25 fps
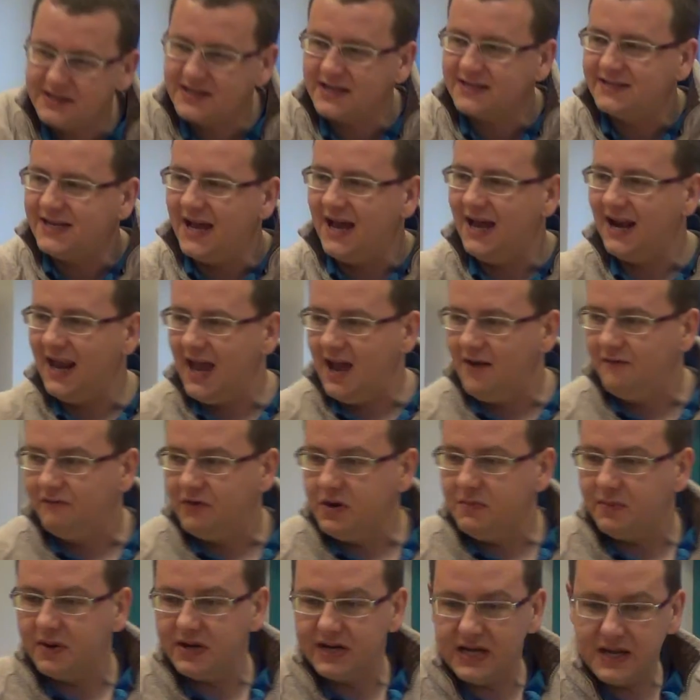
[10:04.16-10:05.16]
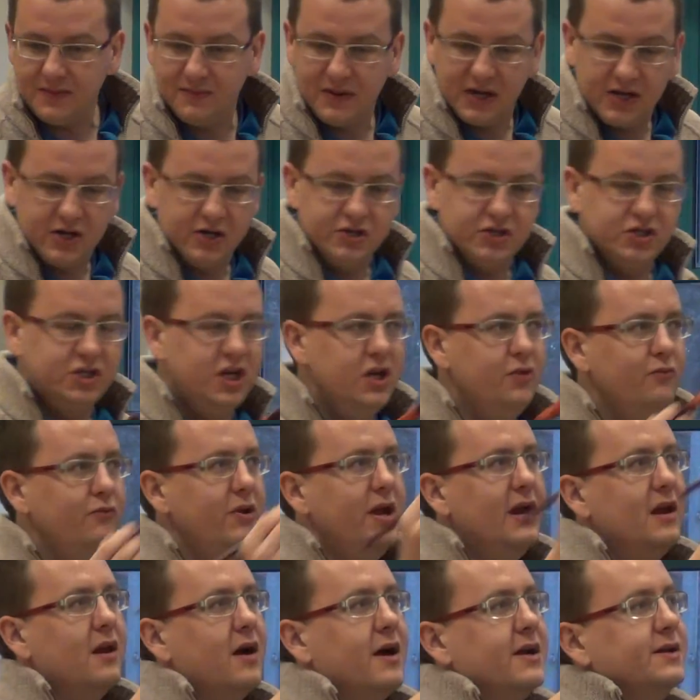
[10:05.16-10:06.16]
to tell everybody because she
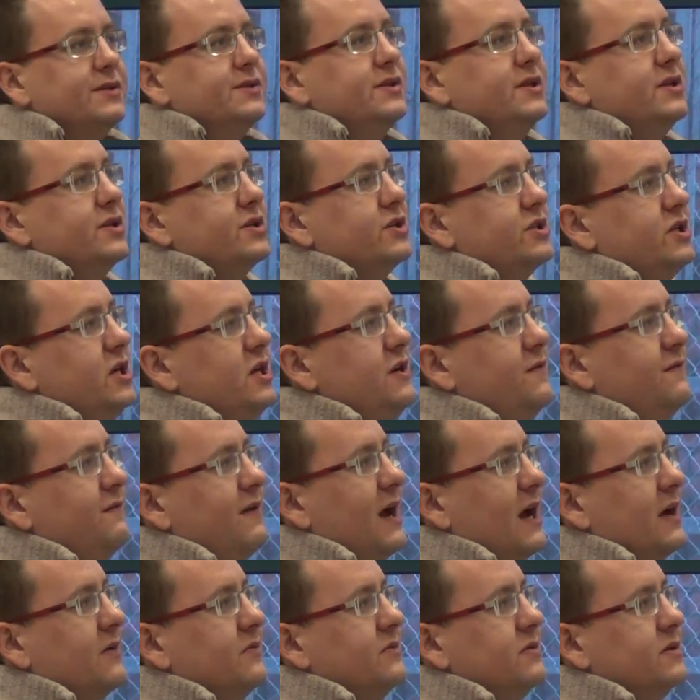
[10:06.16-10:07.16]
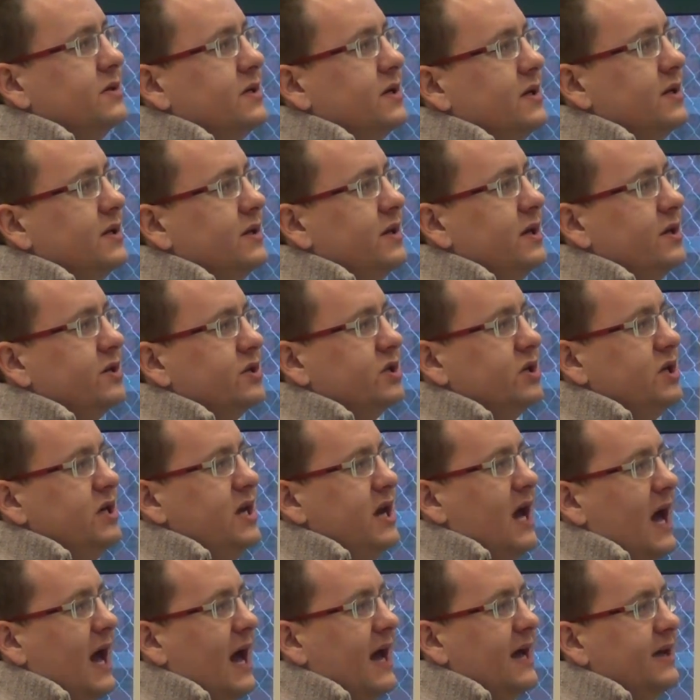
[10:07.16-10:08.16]
realised that she'd found that she
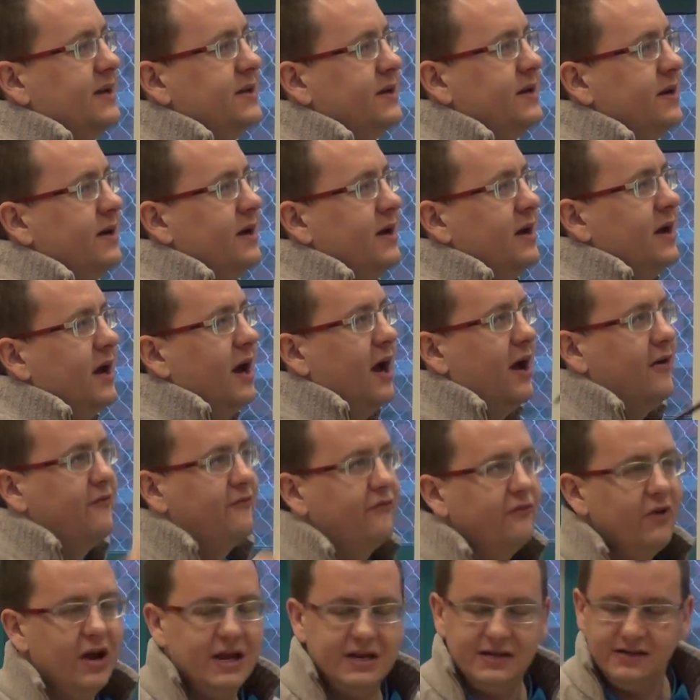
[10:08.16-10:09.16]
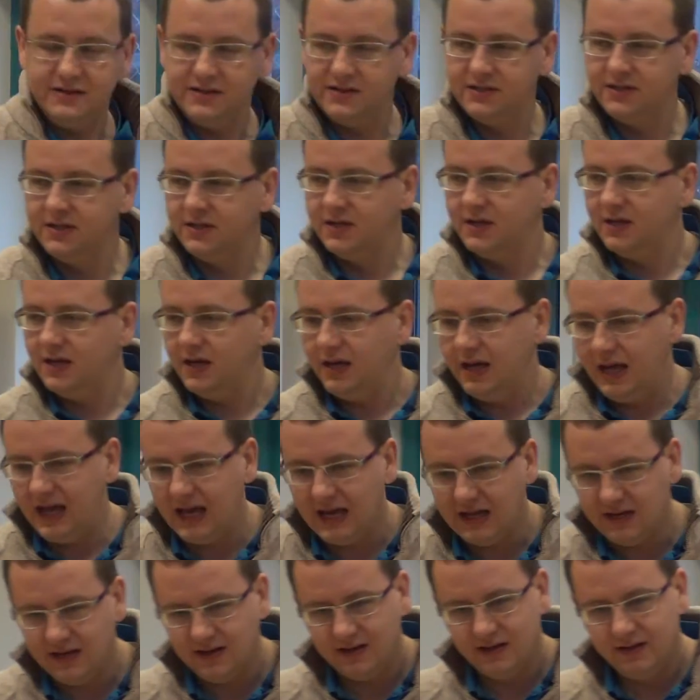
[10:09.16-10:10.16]
had a friend
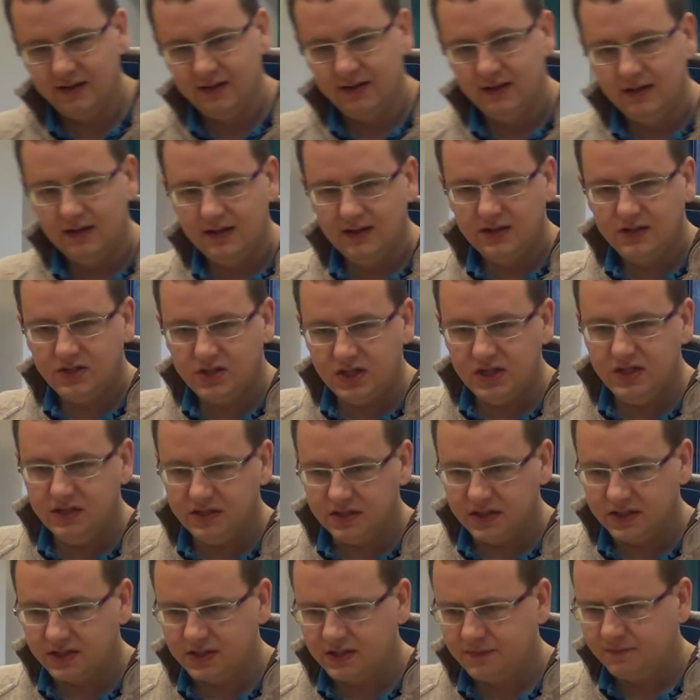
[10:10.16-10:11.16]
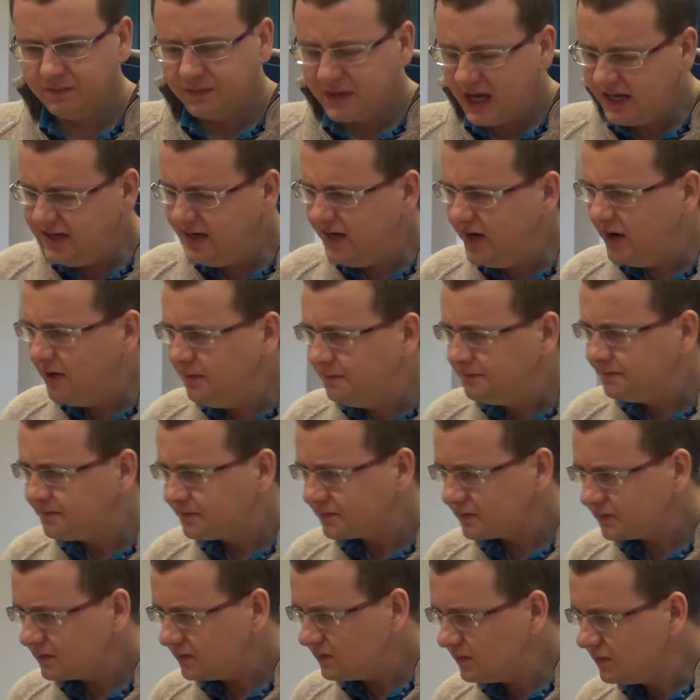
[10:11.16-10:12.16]
in Jesus. And you know,
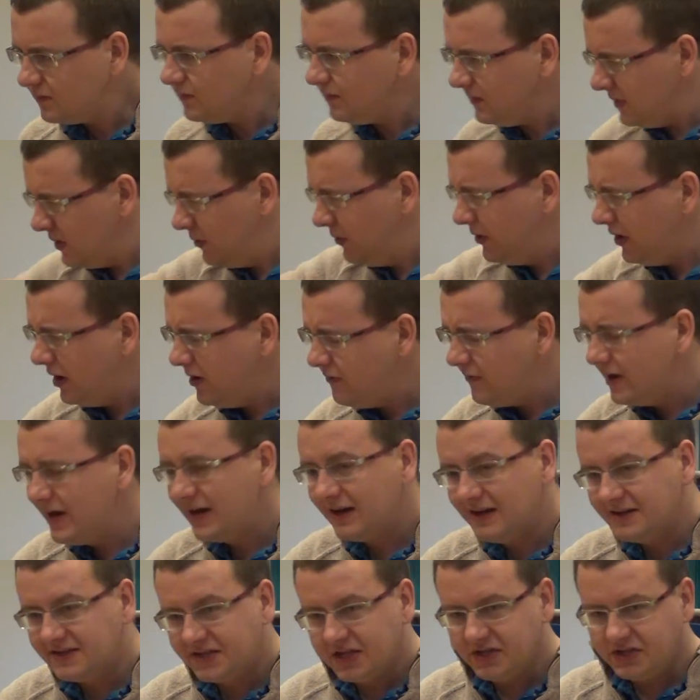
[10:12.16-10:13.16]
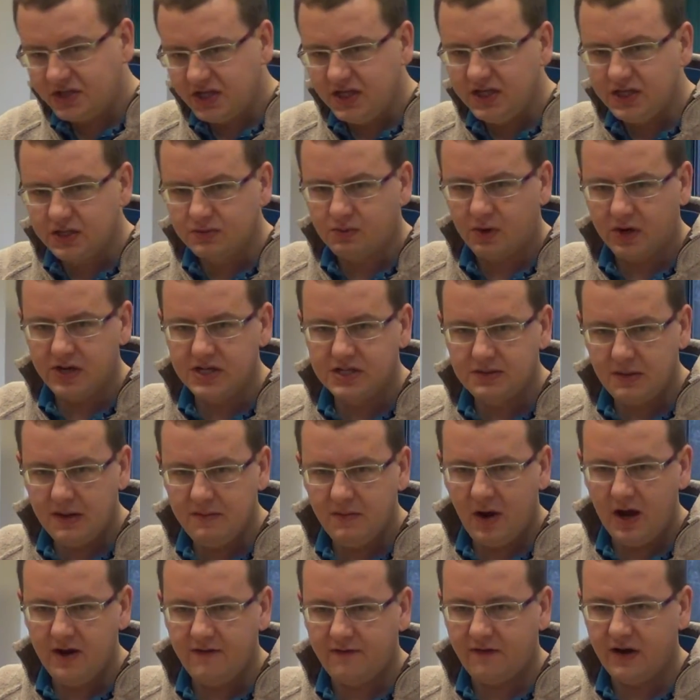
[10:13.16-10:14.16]
when I realised that Jesus wanted to be
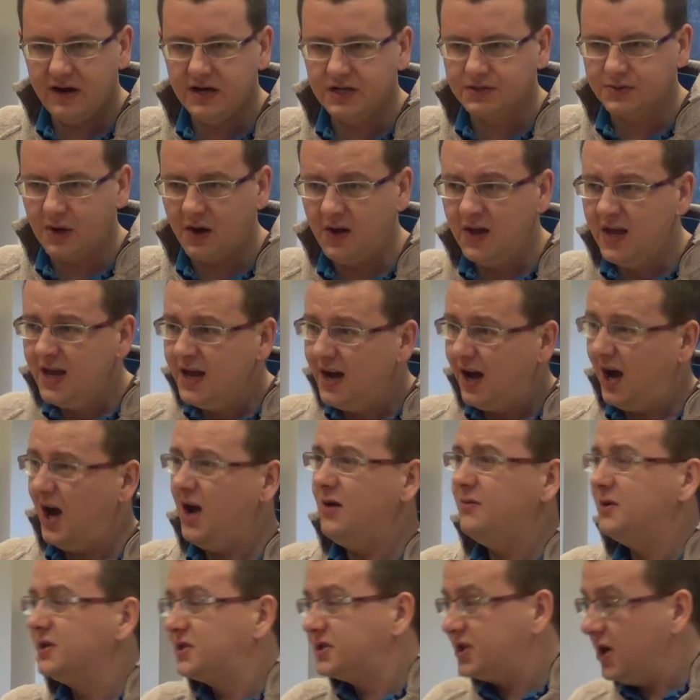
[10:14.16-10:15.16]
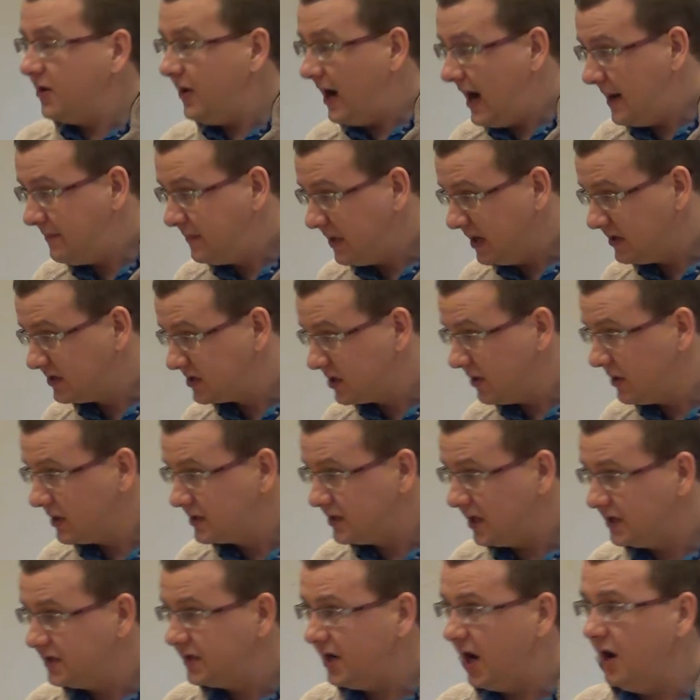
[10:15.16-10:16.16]
my friend as well, I was so happy and so
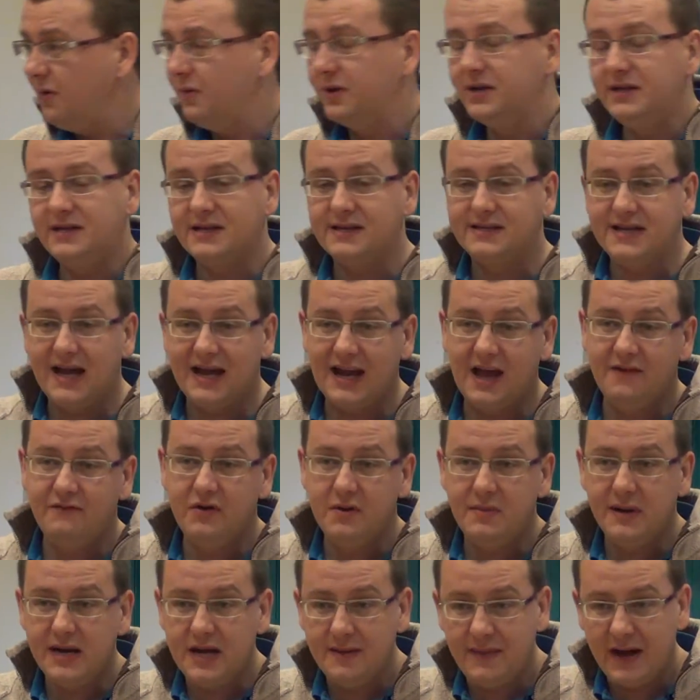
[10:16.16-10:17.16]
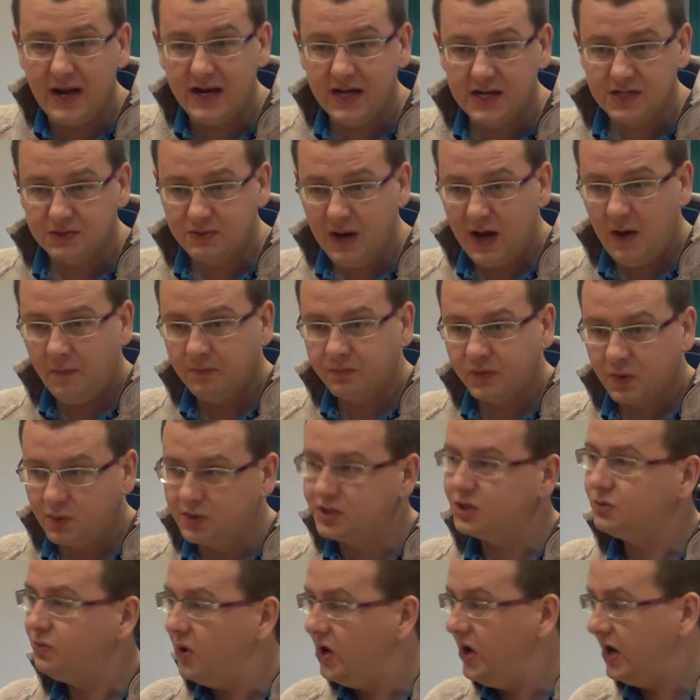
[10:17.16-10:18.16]
excited. I wanted to tell everybody about it as well.
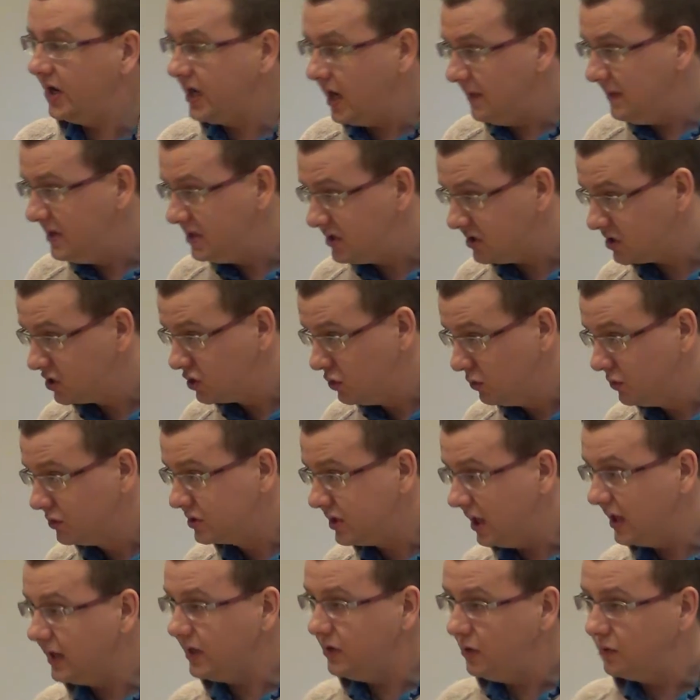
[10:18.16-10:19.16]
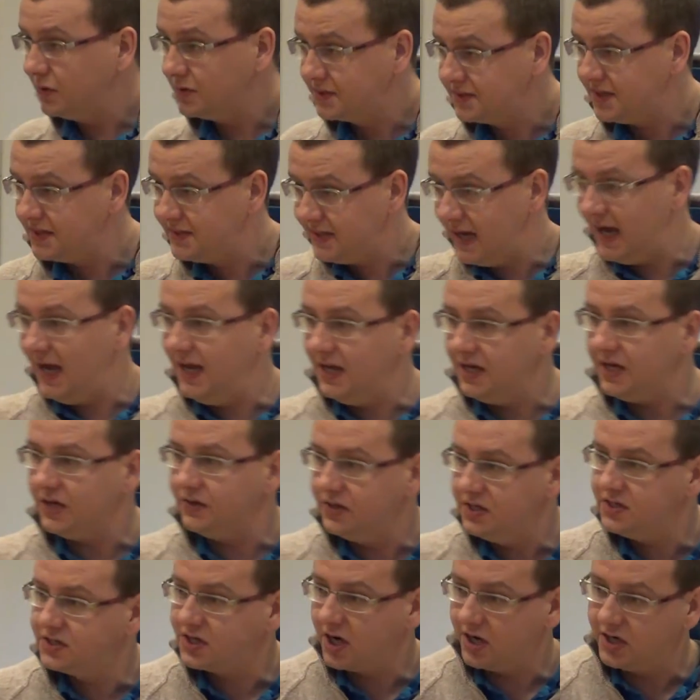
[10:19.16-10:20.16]
Which is why I come into schools like yours to tell you
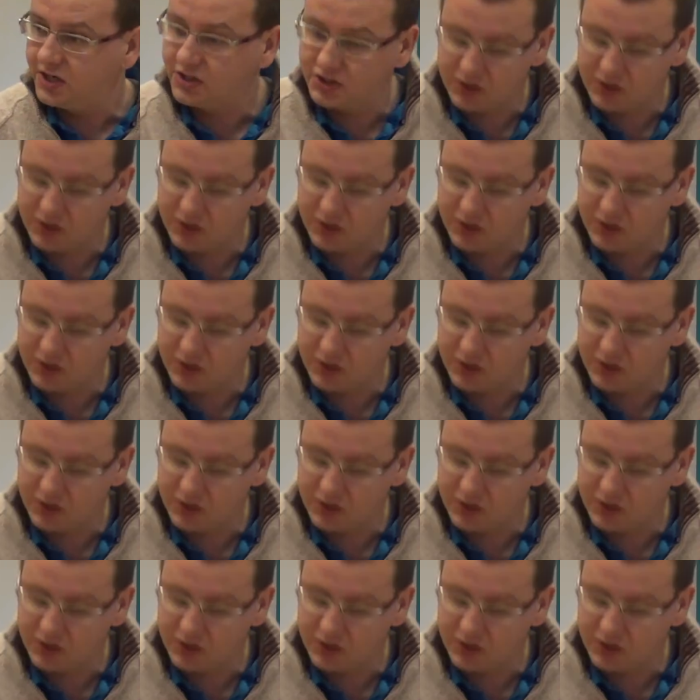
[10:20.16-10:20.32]
these kind of